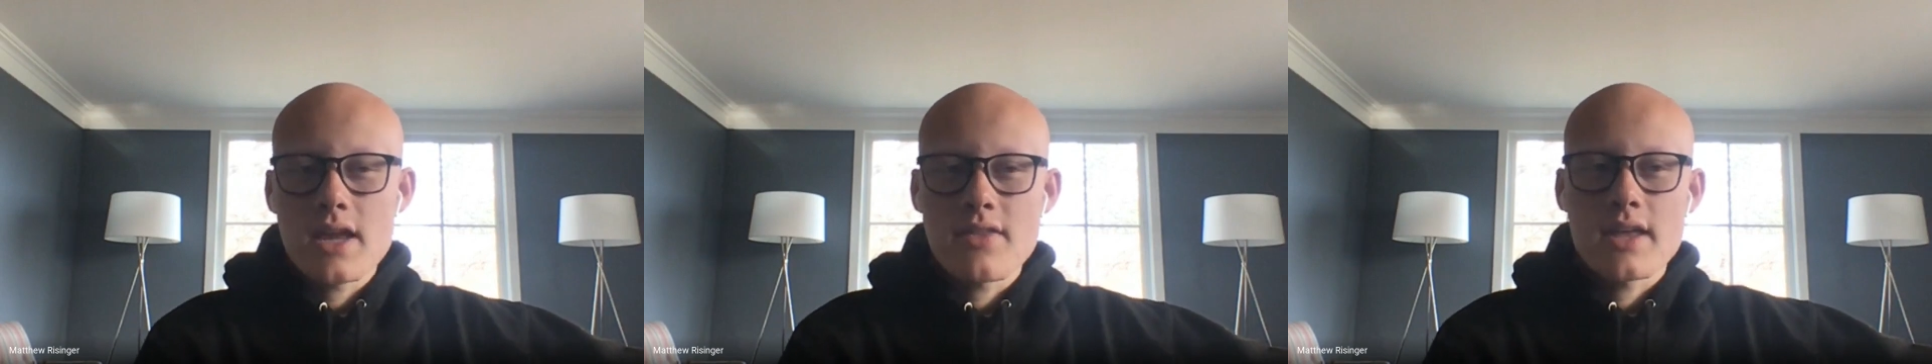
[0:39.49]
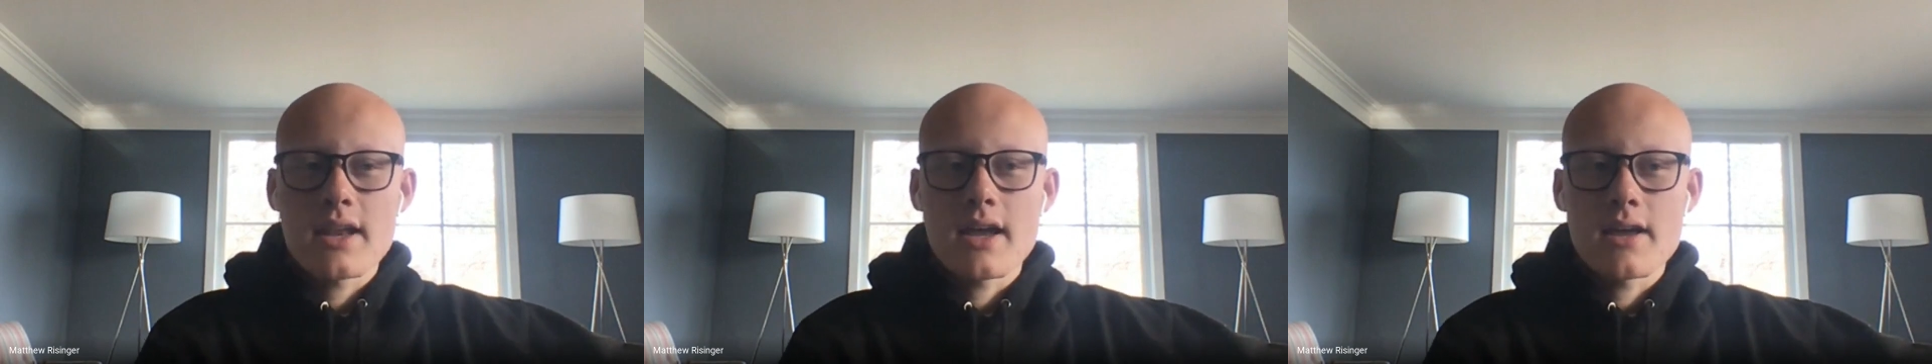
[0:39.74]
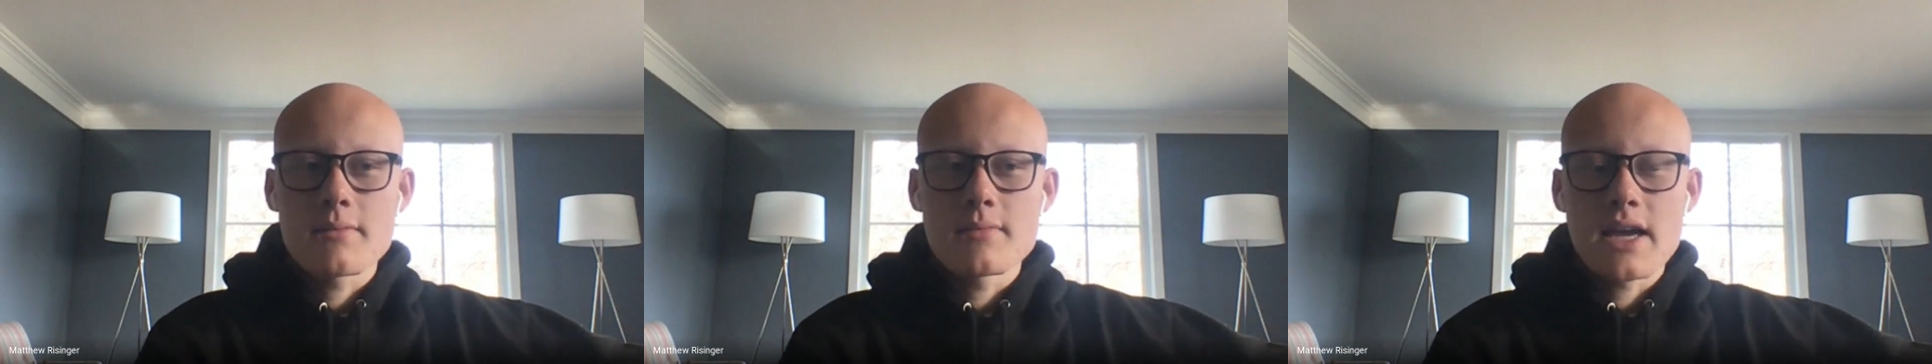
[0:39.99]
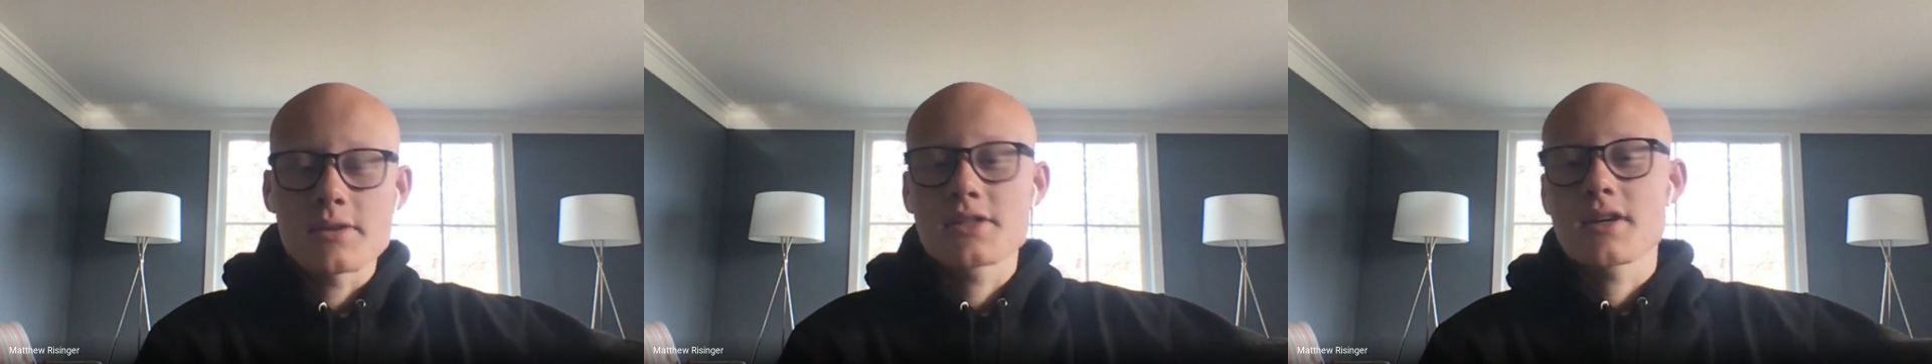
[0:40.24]
and then I'm
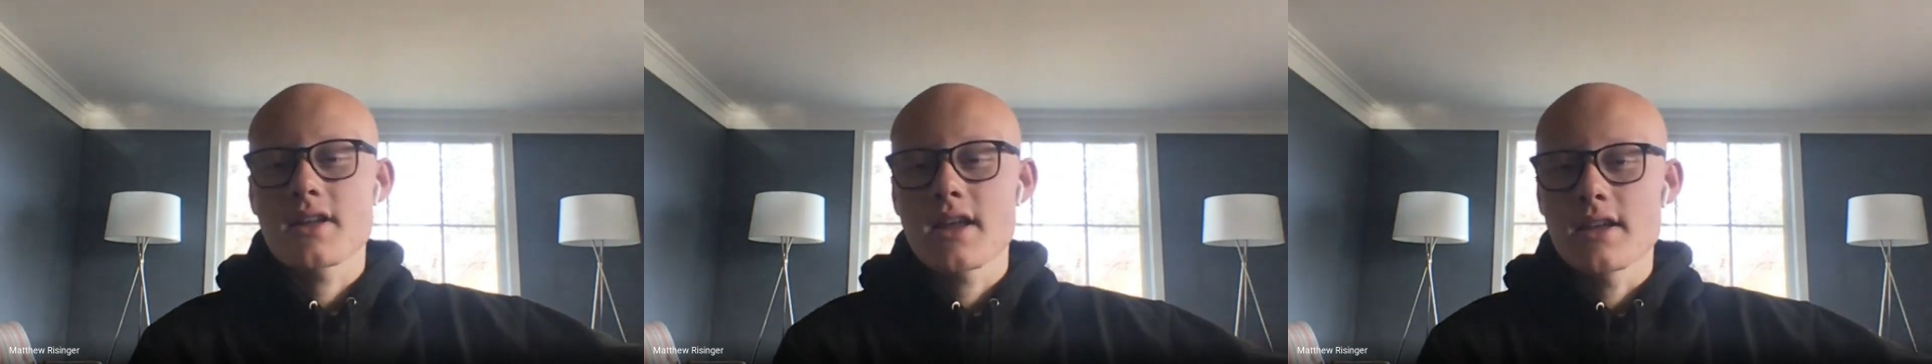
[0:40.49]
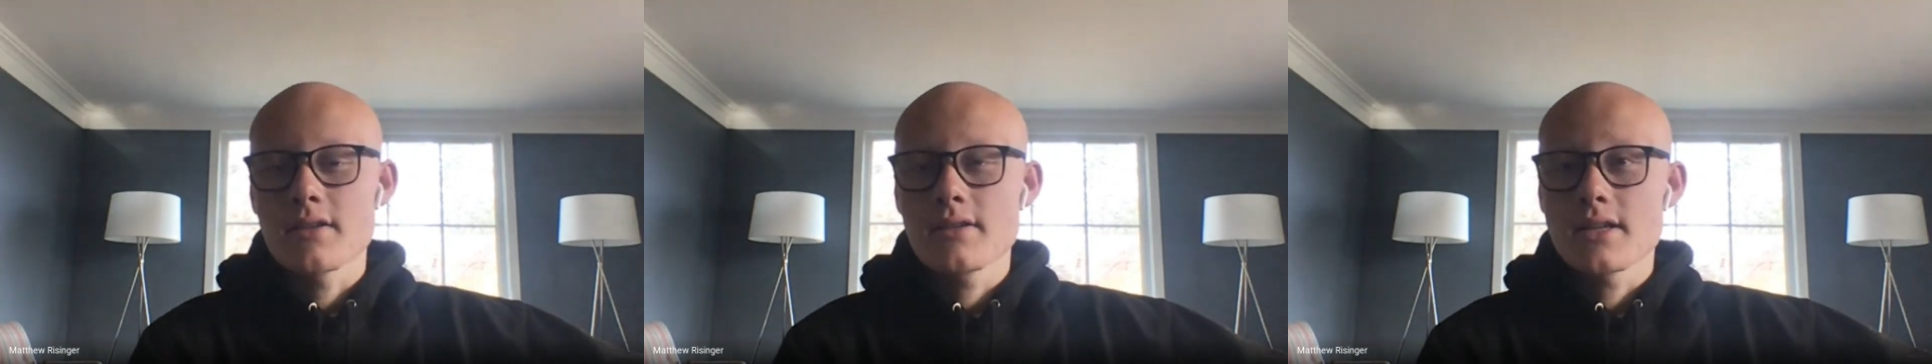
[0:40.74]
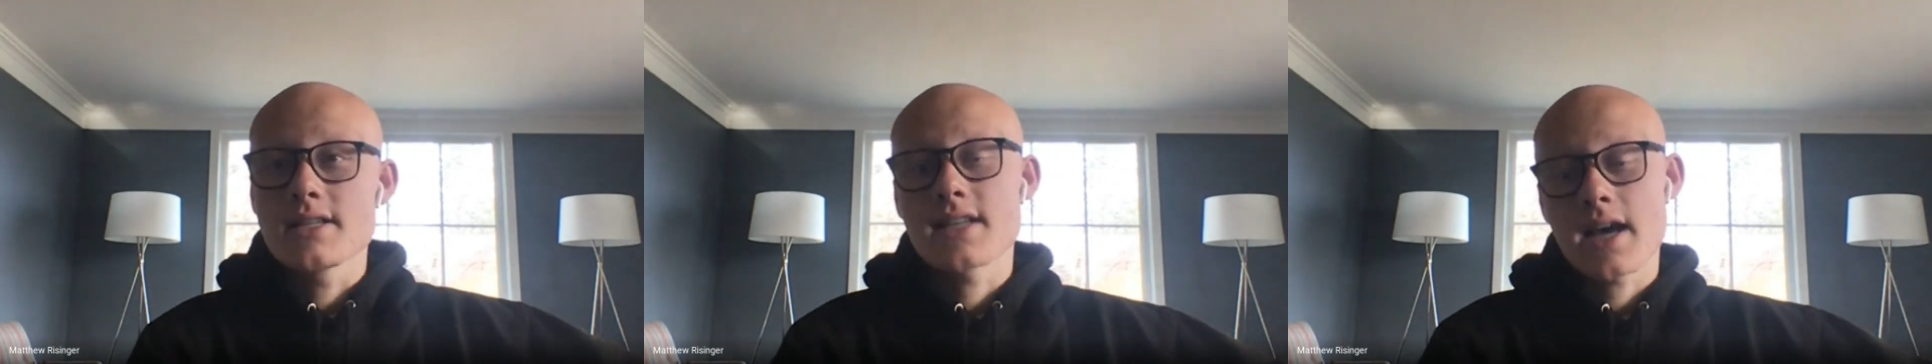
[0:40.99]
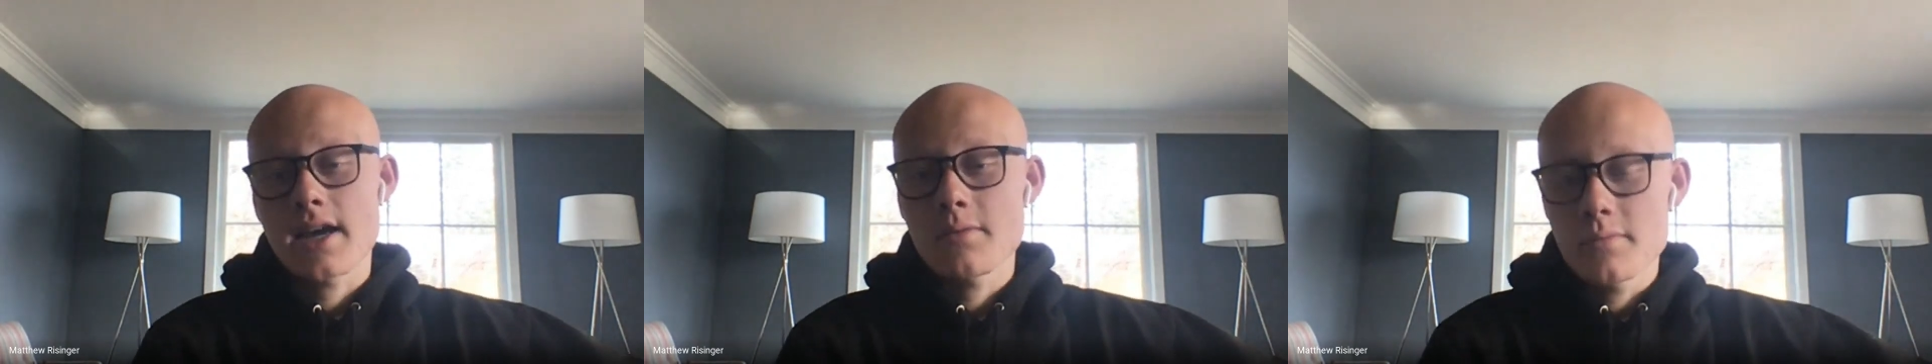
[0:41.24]
now studying
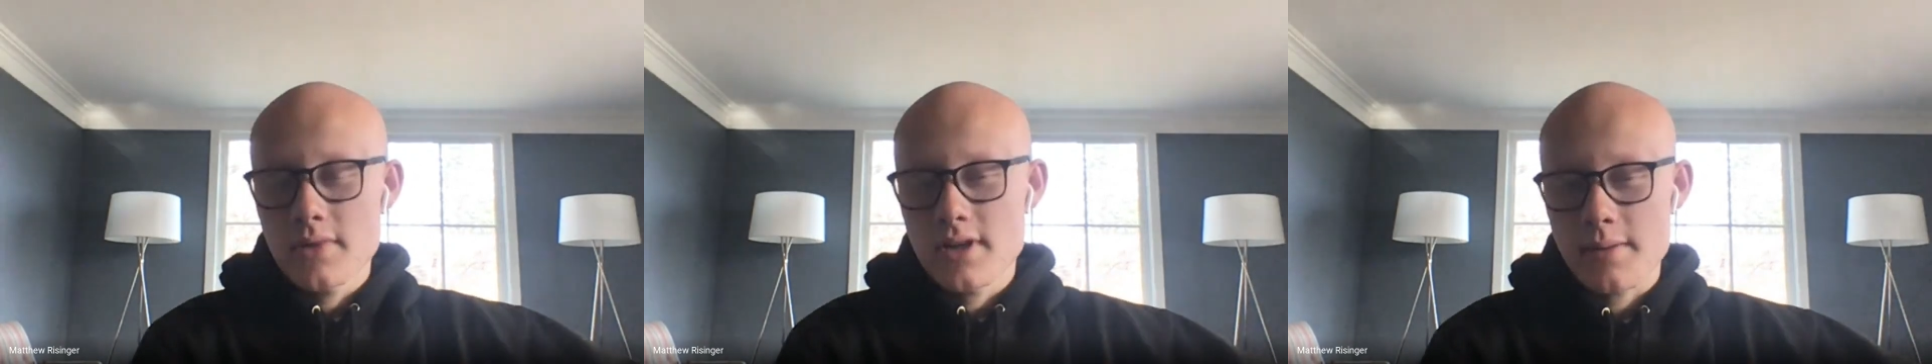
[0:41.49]
design.